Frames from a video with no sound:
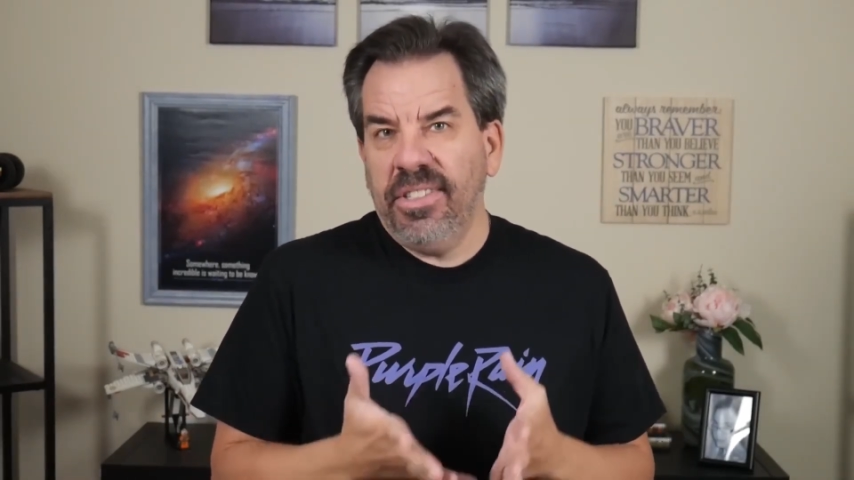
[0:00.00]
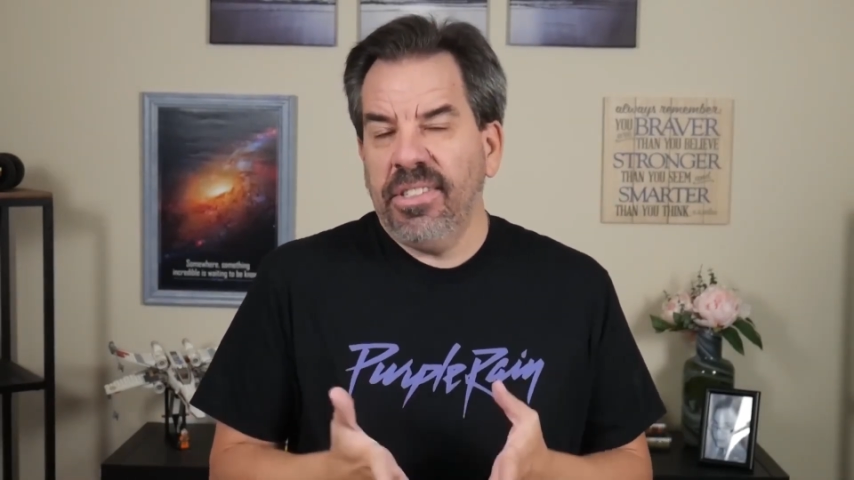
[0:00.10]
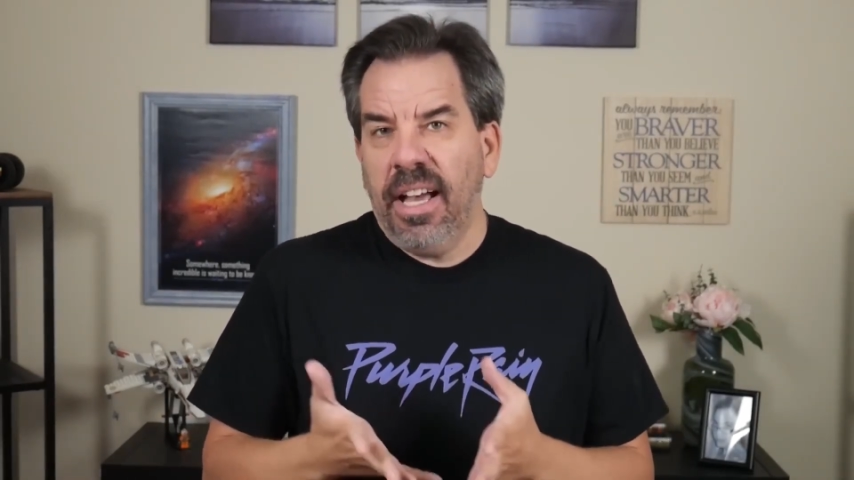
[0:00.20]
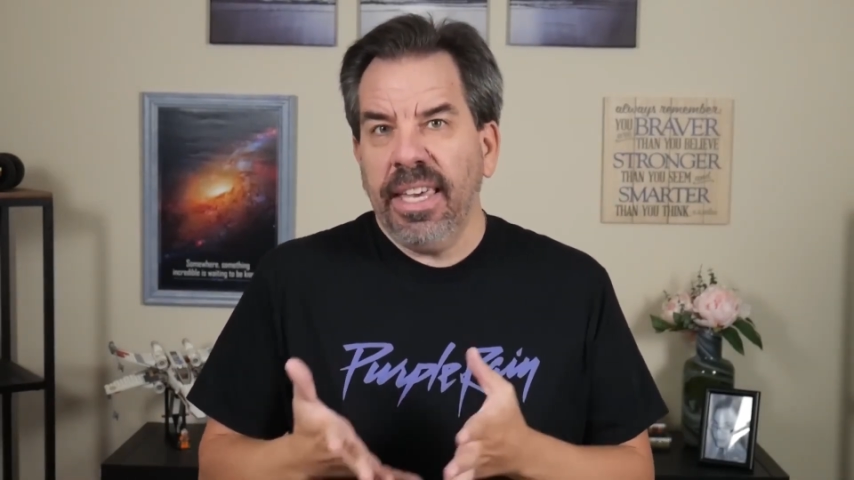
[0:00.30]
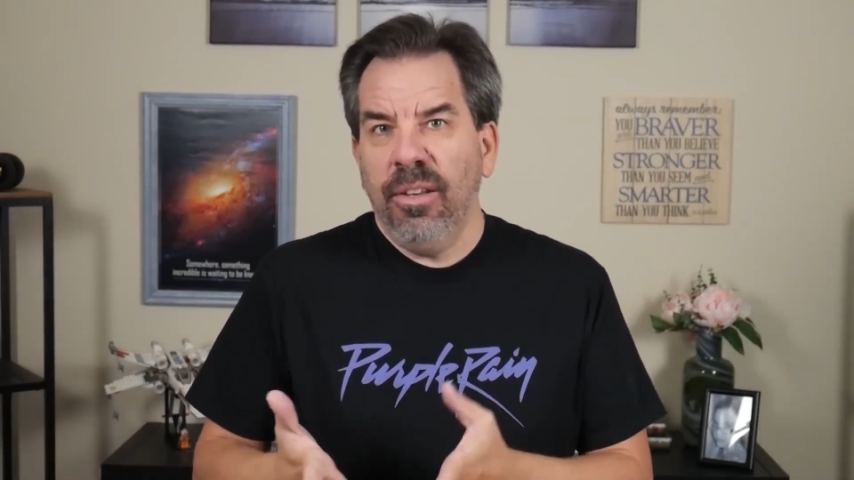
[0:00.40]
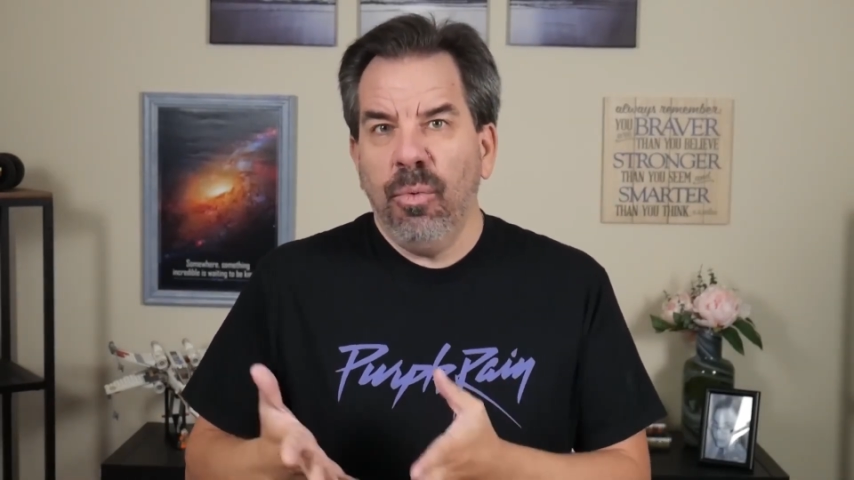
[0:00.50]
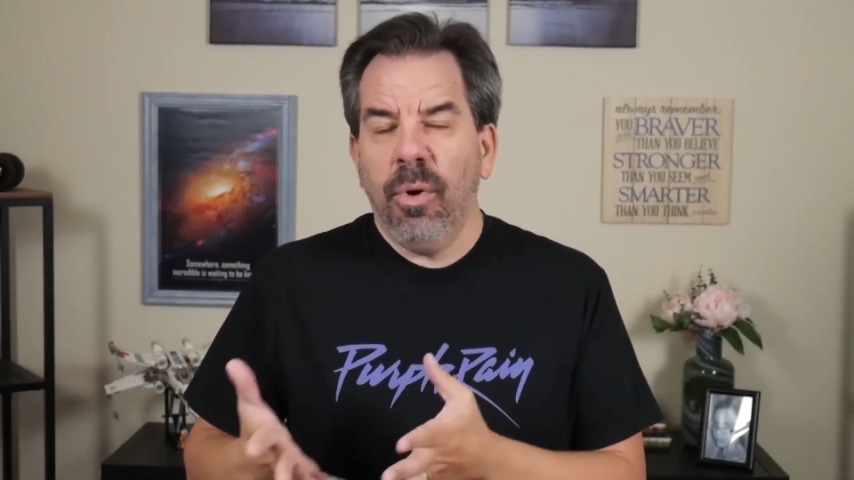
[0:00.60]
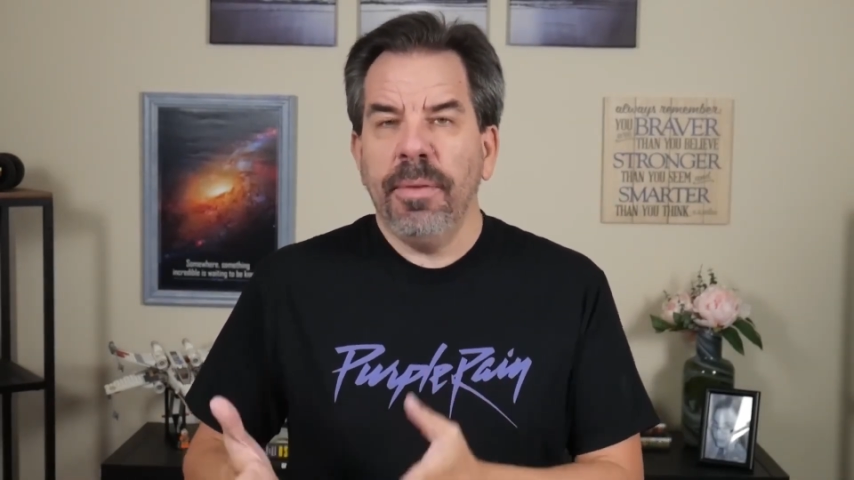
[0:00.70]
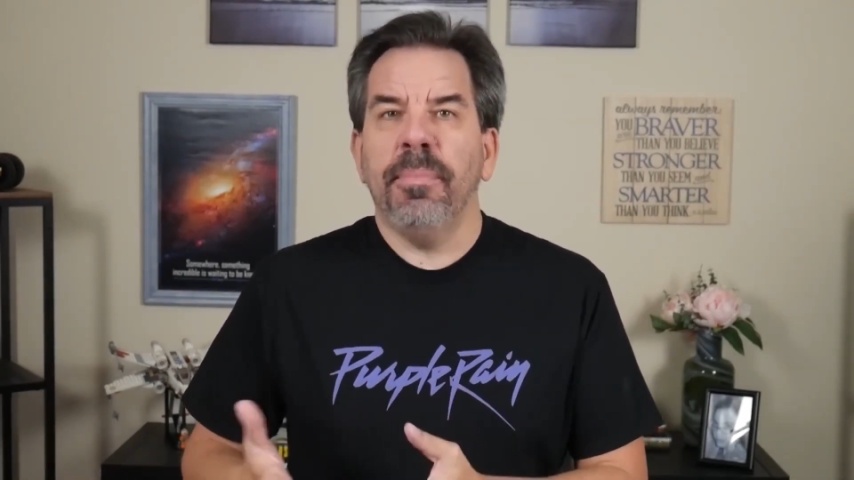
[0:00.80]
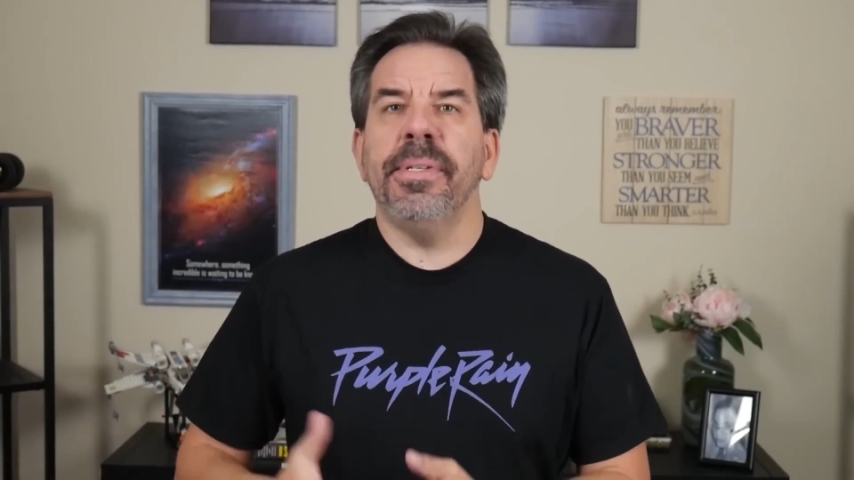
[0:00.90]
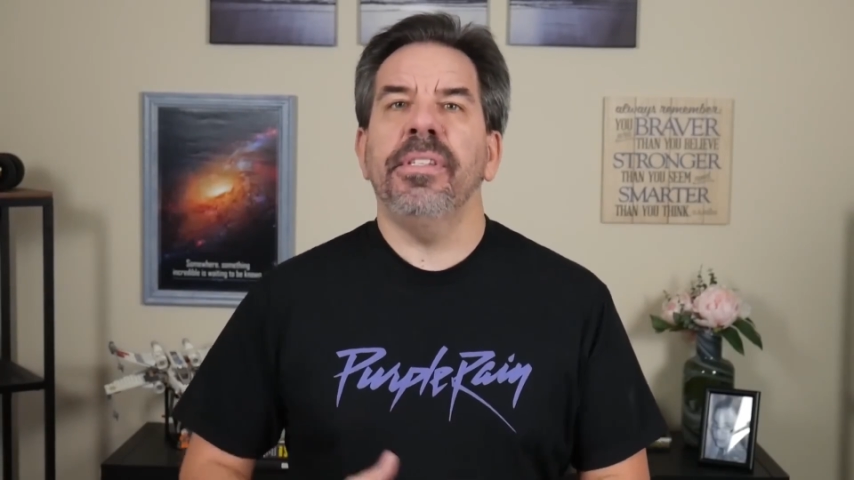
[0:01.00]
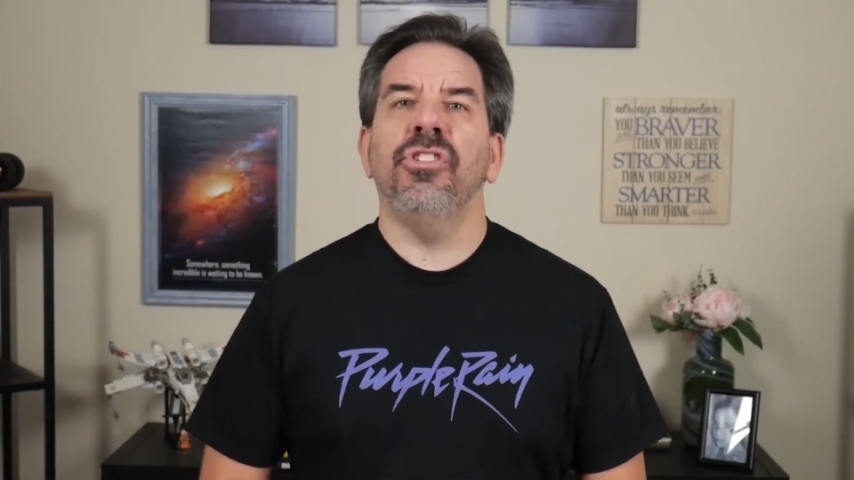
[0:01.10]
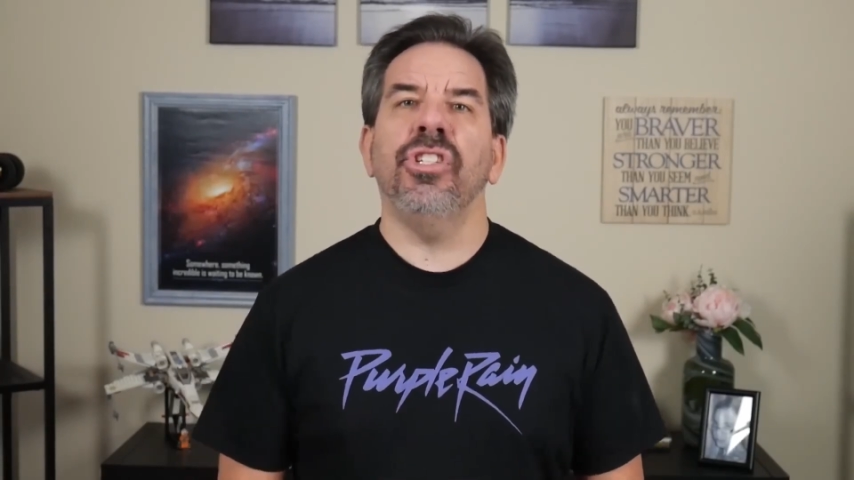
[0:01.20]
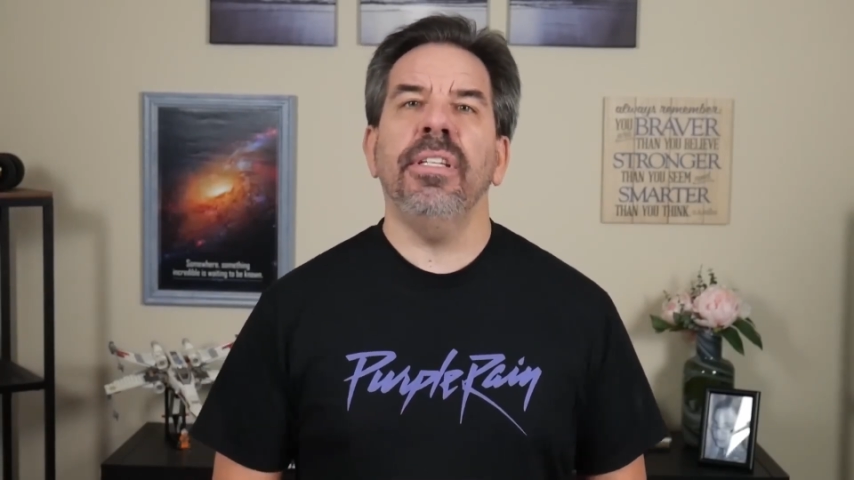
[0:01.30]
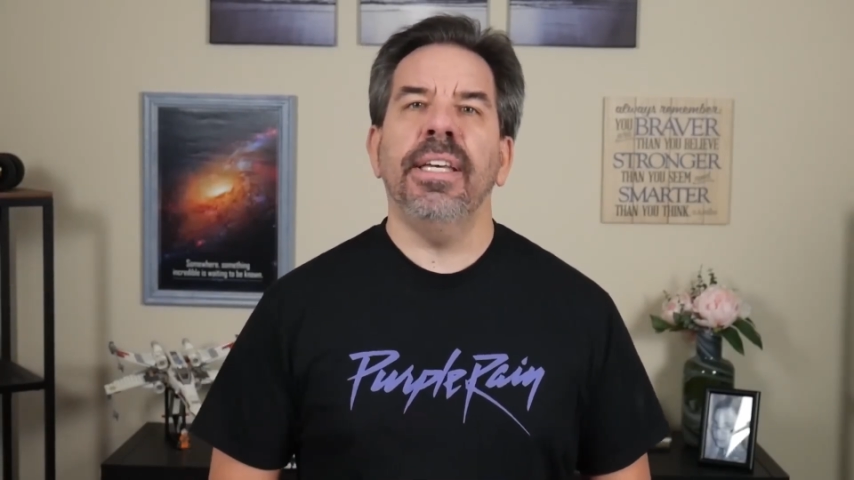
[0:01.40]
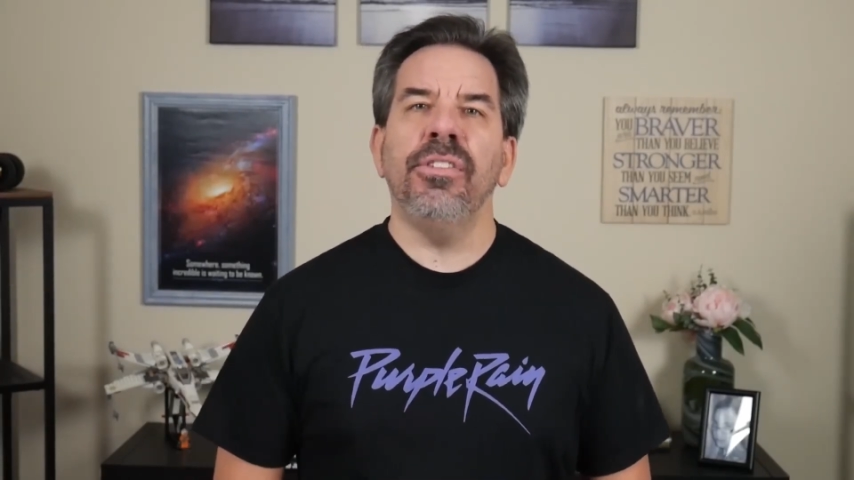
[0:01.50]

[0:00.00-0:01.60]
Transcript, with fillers: stuck in one position